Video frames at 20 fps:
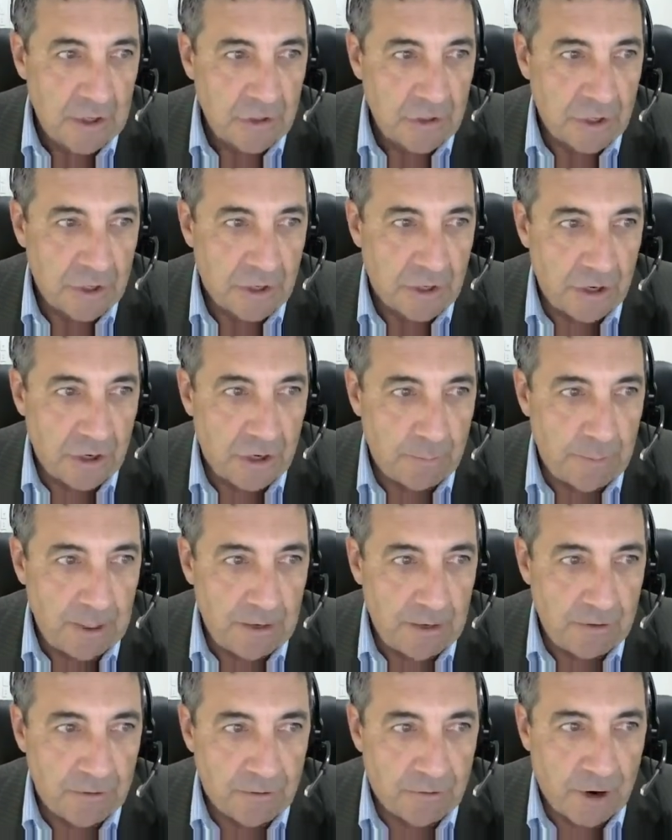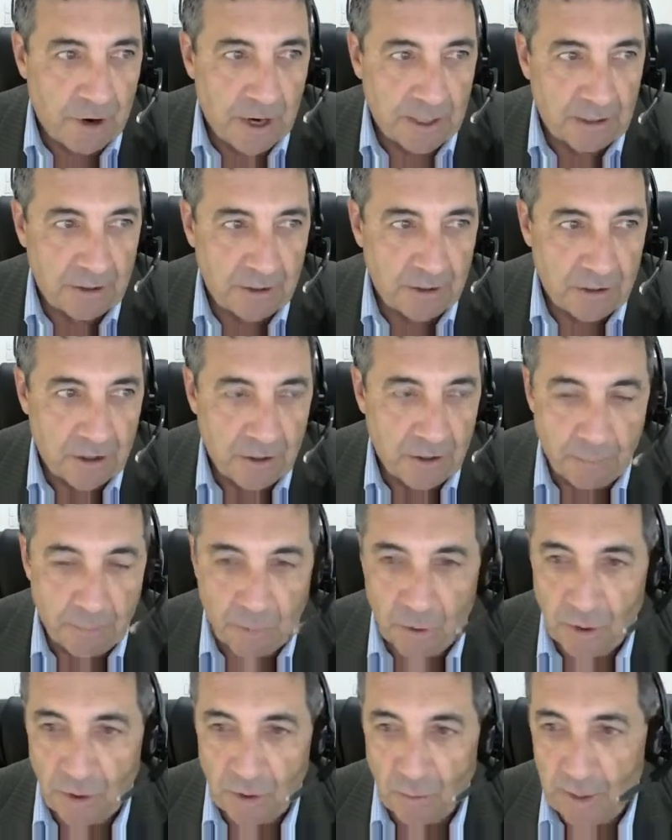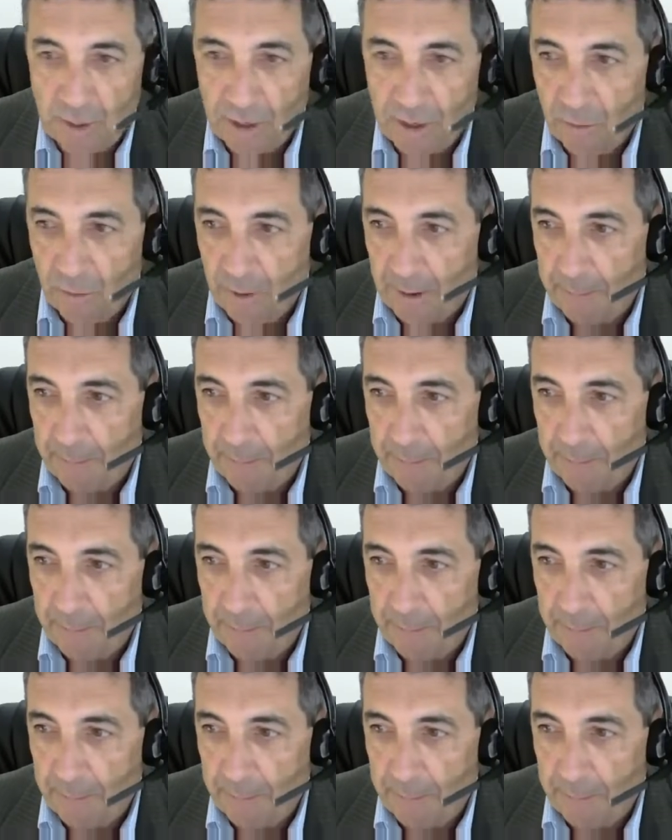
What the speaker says: So don't be frightened to the point where